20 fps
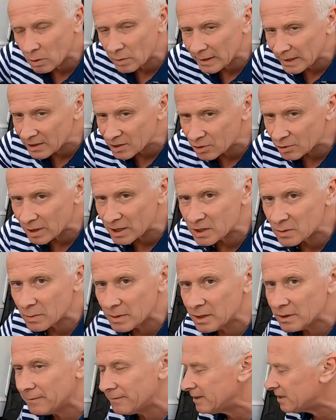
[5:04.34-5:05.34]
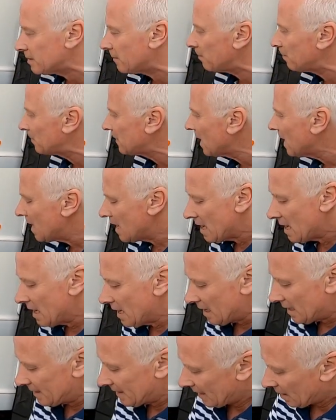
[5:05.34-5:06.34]
will get stressed when you fit them.
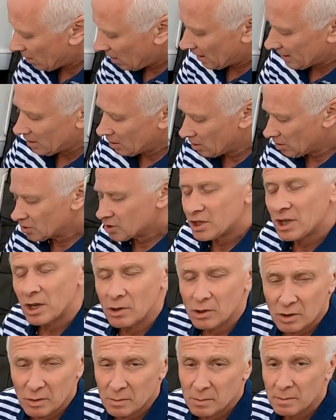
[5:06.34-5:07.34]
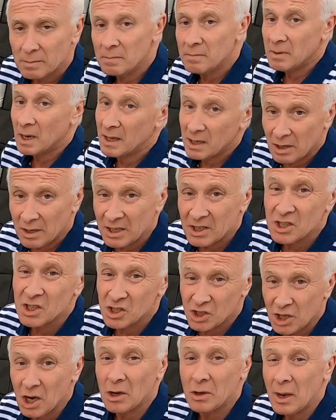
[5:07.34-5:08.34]
Now I can't show you, I can't
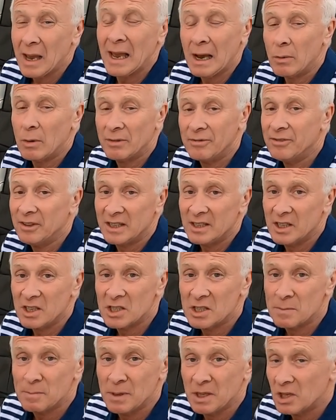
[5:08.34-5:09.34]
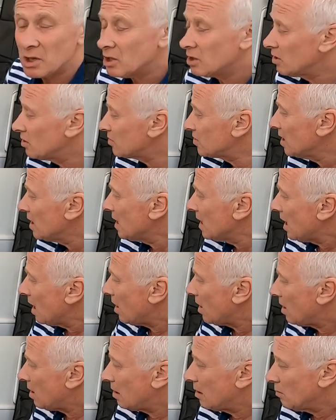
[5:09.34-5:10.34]
actually show you how I fit this because
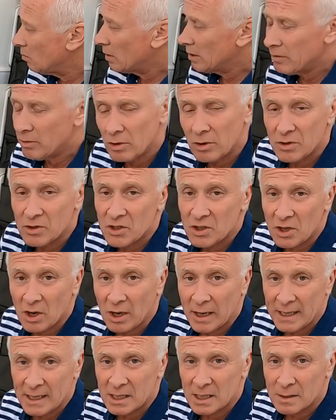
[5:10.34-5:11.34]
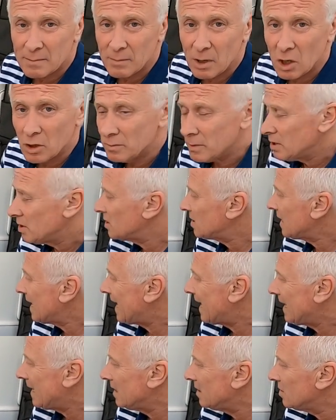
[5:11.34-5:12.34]
we're on site at the moment
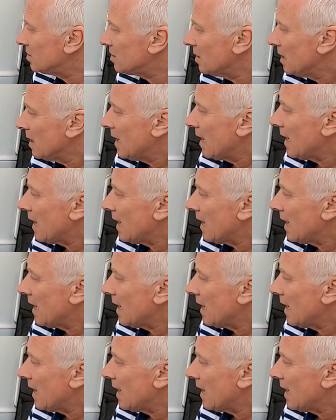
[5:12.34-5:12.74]
and